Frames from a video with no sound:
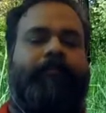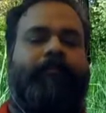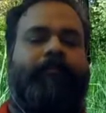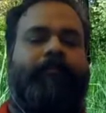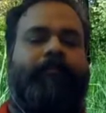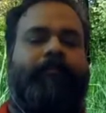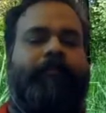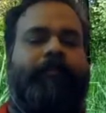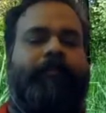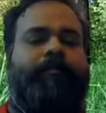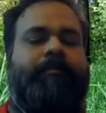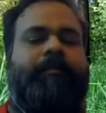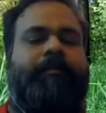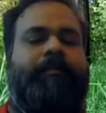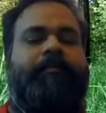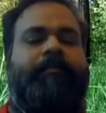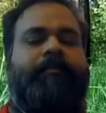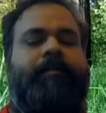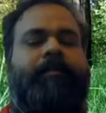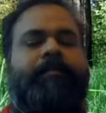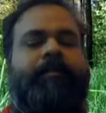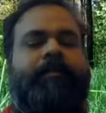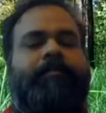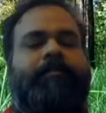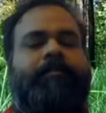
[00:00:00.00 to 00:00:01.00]
when Sun
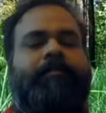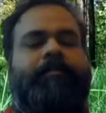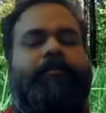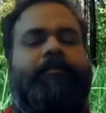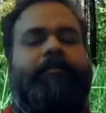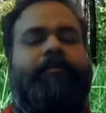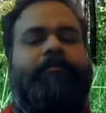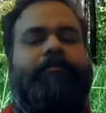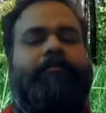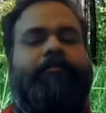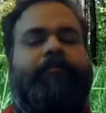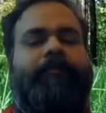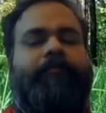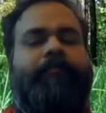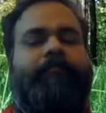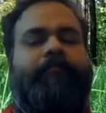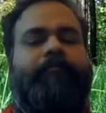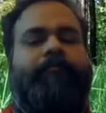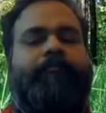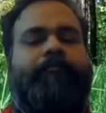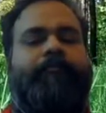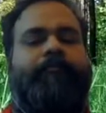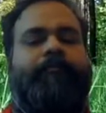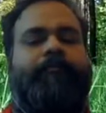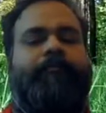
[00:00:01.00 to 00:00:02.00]
transits from
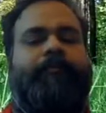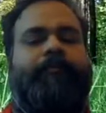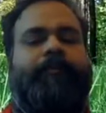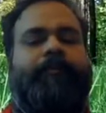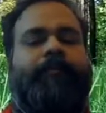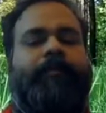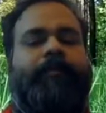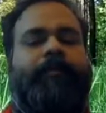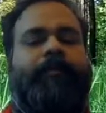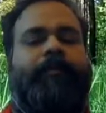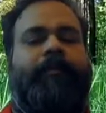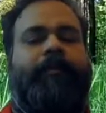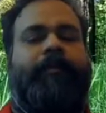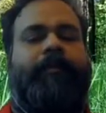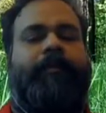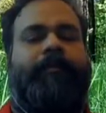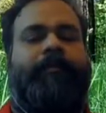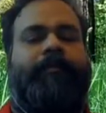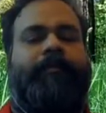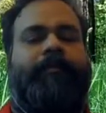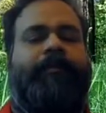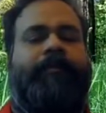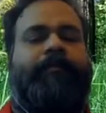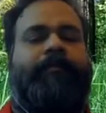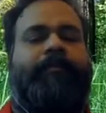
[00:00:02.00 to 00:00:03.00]

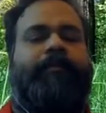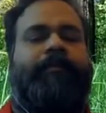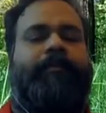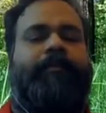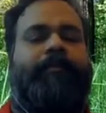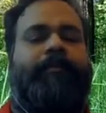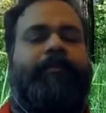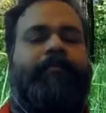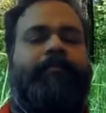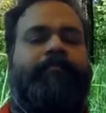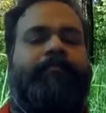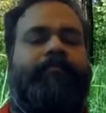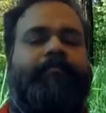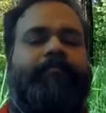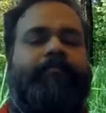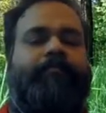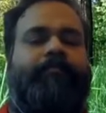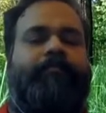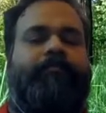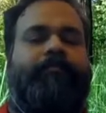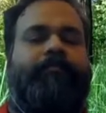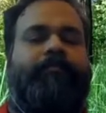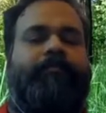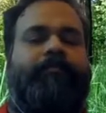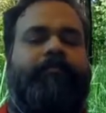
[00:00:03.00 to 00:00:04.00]
Sagittarius to
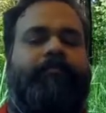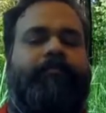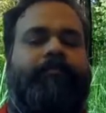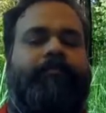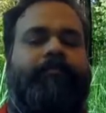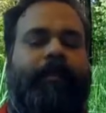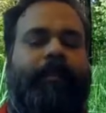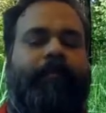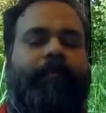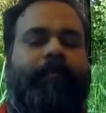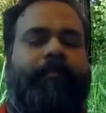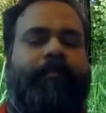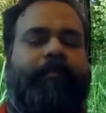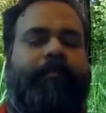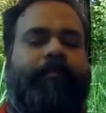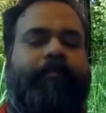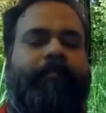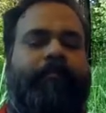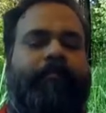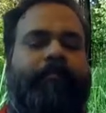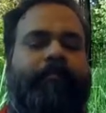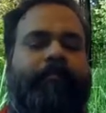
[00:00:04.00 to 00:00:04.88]
Capricorn.